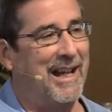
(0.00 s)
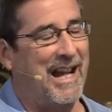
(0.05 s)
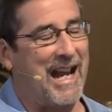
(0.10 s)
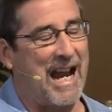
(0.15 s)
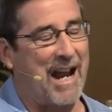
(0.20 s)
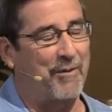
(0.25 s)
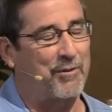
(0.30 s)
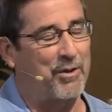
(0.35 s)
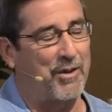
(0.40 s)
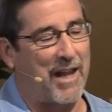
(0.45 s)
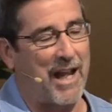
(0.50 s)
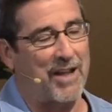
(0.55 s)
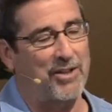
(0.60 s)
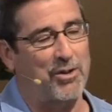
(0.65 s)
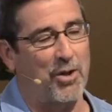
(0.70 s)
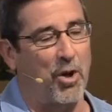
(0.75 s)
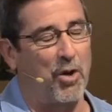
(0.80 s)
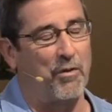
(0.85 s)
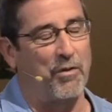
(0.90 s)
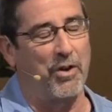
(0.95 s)
After that's
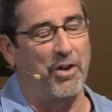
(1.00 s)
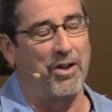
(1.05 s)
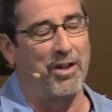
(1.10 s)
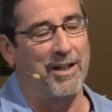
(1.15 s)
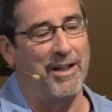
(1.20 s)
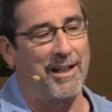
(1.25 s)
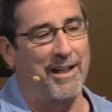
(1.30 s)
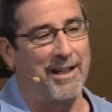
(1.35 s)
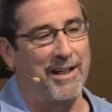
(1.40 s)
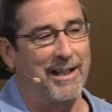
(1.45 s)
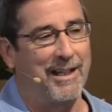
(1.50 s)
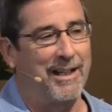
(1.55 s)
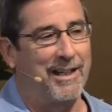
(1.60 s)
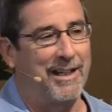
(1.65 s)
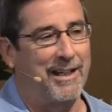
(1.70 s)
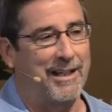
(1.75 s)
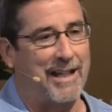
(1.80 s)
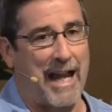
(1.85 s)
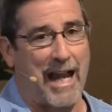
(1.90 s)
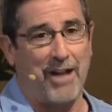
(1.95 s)
over,
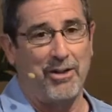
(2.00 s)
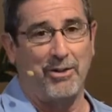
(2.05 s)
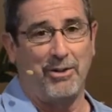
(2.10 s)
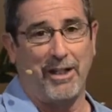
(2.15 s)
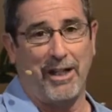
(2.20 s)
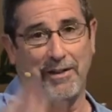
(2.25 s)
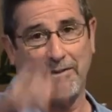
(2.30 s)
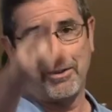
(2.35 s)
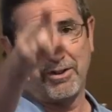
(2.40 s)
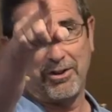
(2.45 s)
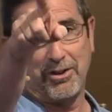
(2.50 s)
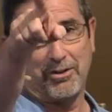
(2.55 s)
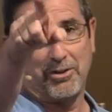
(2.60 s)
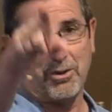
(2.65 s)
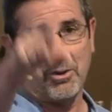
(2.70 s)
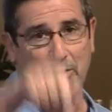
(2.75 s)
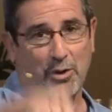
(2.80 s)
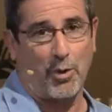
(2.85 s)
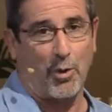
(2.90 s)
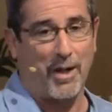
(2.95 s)
guy who lives in the
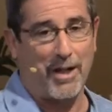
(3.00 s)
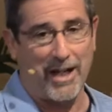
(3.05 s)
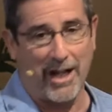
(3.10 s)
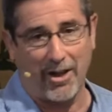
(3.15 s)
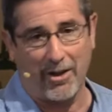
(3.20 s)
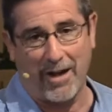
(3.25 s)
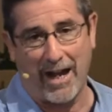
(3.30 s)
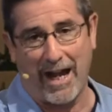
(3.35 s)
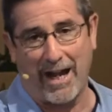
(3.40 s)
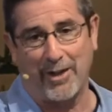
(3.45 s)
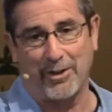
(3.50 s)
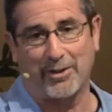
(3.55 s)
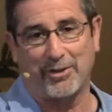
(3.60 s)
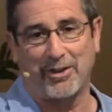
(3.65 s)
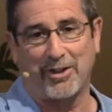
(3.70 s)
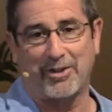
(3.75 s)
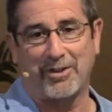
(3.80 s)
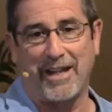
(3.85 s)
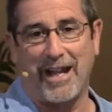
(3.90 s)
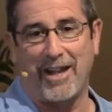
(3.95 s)
two story yellow house
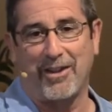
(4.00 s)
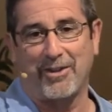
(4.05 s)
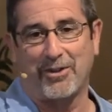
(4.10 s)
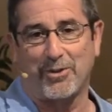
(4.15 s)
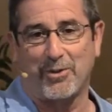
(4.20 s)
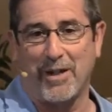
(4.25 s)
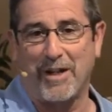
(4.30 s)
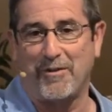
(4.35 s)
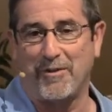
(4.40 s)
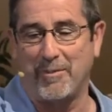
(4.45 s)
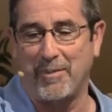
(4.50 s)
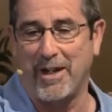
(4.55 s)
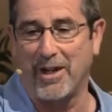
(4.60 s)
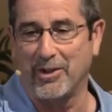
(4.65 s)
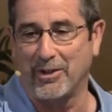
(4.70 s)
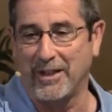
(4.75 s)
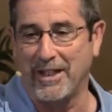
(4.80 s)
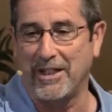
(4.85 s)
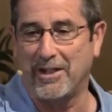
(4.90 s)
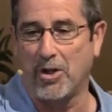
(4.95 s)
just down the street from here,
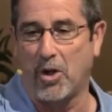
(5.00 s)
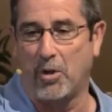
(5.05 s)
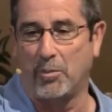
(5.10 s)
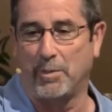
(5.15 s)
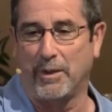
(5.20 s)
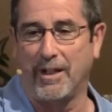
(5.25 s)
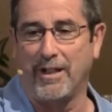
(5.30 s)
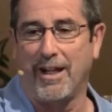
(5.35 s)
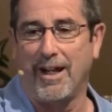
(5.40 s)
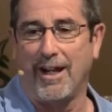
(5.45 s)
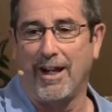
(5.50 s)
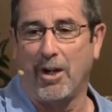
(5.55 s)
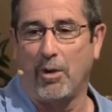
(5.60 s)
Lee Copeland,